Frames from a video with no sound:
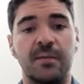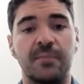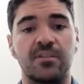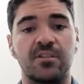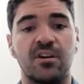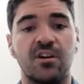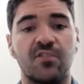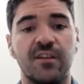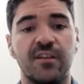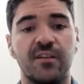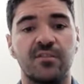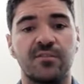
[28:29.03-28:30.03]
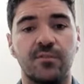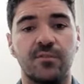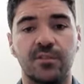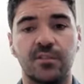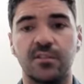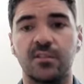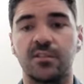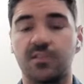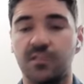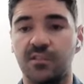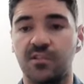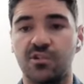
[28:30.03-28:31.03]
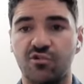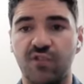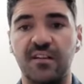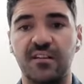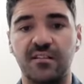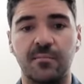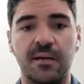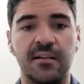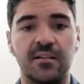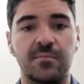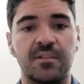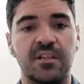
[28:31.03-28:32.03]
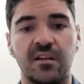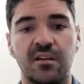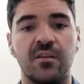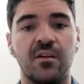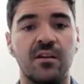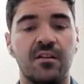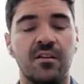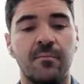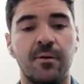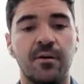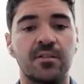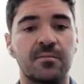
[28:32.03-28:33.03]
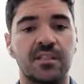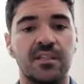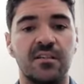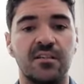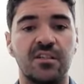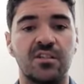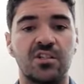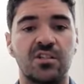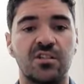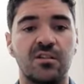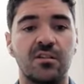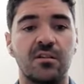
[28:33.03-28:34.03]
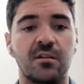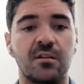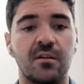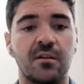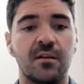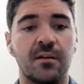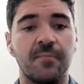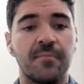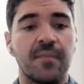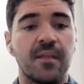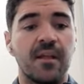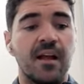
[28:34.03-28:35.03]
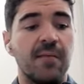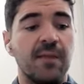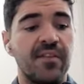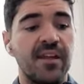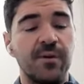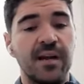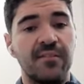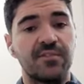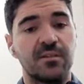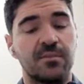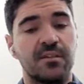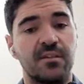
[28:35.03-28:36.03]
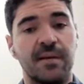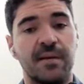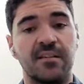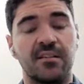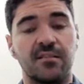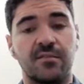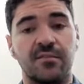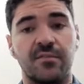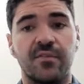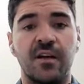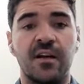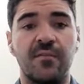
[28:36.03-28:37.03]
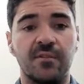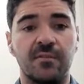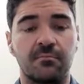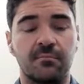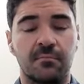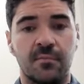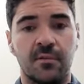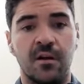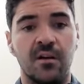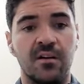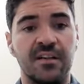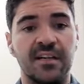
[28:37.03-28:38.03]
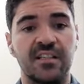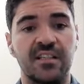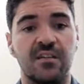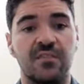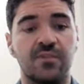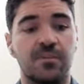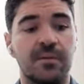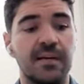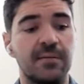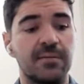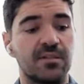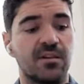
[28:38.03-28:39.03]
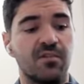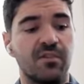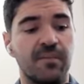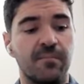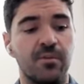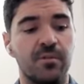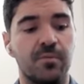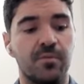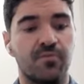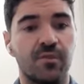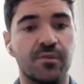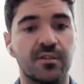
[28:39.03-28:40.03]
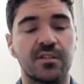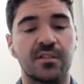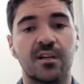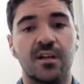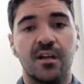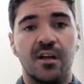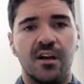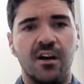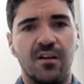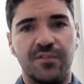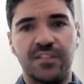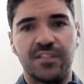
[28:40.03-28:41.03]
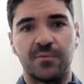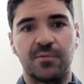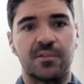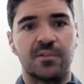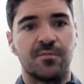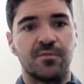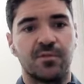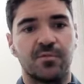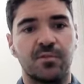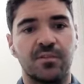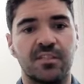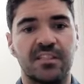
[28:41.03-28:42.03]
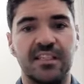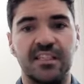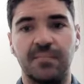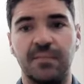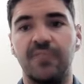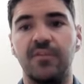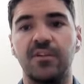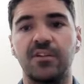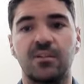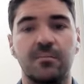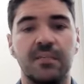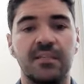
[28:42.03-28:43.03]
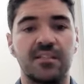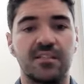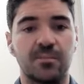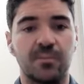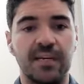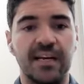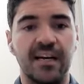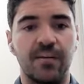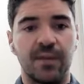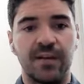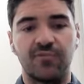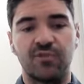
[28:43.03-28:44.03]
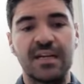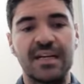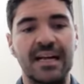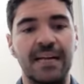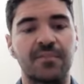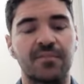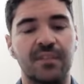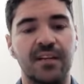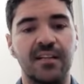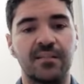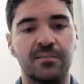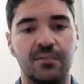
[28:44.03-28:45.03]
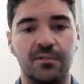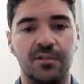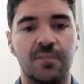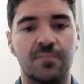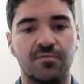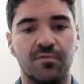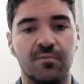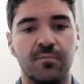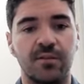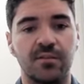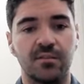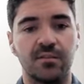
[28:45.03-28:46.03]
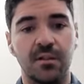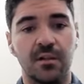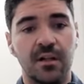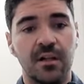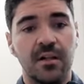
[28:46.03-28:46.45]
to be able to tolerate those forces. So, the strength demand, particularly on the, the bottom ski on each turn, um, and then we have some of the demands of uh, the, the holiday itself. So being able to tolerate multiple runs. And oftentimes, some of us want to ski as many vertical meters as we can. We have tracking apps for that. We do a top to run bottom.